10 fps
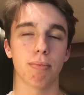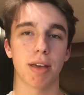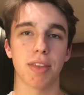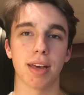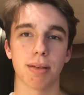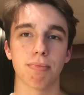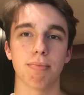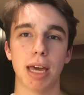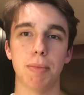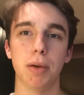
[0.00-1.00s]
I think
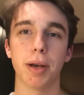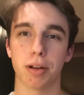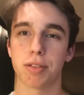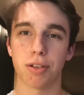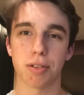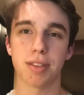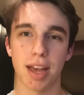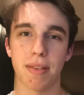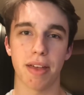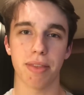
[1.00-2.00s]
AP readers
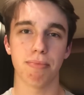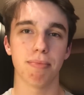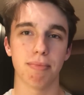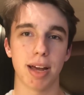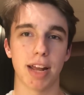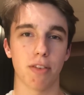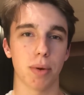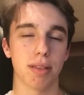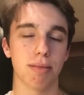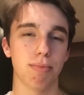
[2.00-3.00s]
understand that not
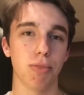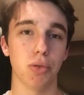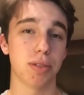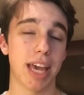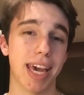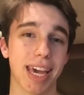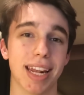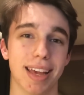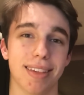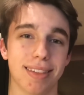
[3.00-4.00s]
everyone who's taking
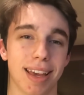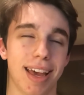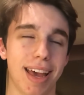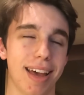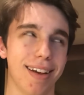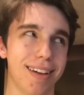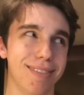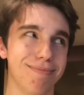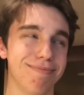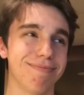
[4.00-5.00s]
it is
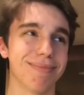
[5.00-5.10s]
um,